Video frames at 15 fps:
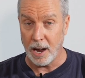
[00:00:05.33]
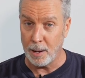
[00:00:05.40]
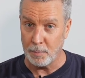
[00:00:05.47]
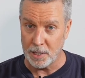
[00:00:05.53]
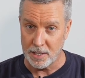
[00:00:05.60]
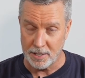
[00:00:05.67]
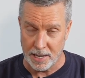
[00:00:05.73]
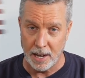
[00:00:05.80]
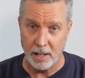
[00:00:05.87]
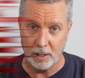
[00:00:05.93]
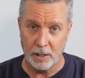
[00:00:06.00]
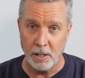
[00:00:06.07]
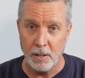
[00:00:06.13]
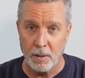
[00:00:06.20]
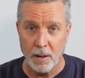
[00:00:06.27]
I'm a
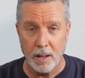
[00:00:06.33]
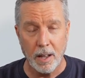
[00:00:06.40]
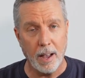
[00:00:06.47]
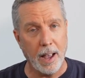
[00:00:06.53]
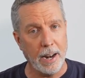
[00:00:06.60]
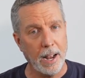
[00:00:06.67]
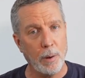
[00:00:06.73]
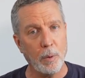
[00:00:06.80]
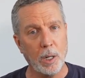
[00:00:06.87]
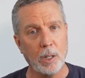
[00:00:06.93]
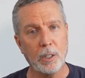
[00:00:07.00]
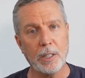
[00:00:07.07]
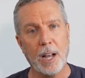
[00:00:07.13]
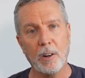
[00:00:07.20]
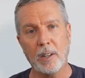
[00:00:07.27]
sailor and I want to
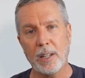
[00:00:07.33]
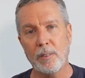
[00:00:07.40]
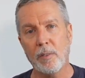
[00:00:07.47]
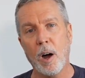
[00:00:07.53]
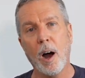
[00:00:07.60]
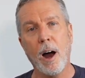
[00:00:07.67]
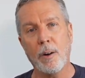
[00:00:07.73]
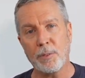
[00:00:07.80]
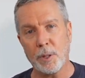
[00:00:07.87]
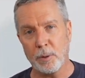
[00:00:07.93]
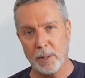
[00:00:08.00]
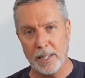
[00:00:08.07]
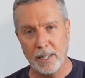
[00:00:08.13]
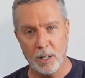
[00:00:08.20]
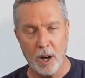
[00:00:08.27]
learn how to live off the
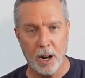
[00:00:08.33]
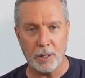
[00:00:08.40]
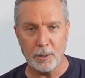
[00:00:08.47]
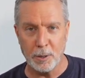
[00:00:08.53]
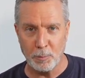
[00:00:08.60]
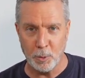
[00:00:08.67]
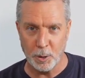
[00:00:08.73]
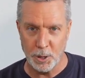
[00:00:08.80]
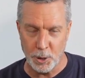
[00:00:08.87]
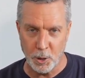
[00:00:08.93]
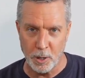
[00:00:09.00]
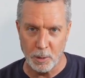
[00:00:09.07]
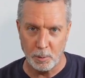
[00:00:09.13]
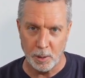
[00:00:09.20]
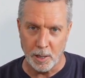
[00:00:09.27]
grid longer and more
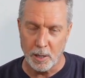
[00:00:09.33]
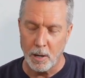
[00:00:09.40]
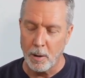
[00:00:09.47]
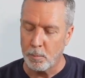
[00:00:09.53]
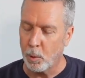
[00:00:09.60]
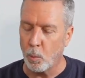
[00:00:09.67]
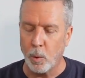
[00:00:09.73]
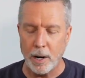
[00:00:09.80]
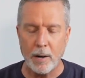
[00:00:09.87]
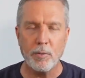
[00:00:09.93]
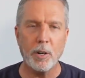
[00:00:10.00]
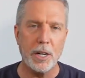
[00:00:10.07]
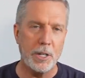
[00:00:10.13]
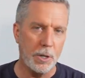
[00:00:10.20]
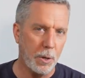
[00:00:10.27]
enjoyably. But
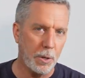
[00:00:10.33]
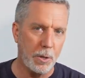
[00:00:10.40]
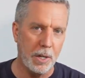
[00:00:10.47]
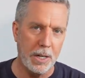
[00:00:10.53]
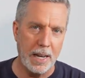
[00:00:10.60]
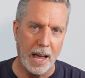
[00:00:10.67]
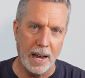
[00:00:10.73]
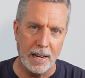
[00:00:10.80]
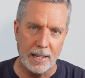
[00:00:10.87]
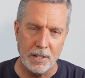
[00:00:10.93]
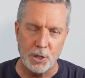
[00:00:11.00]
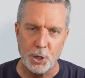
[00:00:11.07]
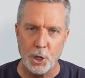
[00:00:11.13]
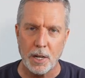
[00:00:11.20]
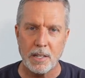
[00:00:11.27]
whatever I show you today
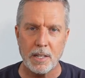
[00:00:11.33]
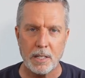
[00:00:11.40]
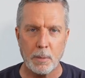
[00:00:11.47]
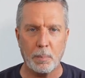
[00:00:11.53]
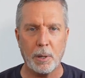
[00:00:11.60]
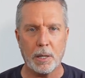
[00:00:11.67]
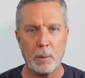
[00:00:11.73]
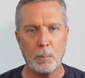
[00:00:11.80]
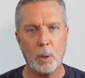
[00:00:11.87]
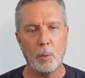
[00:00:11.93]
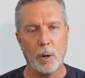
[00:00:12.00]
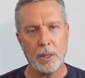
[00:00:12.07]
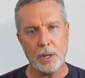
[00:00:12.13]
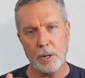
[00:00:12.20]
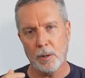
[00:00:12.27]
is just as applicable
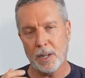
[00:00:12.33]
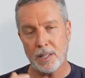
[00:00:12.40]
whether you're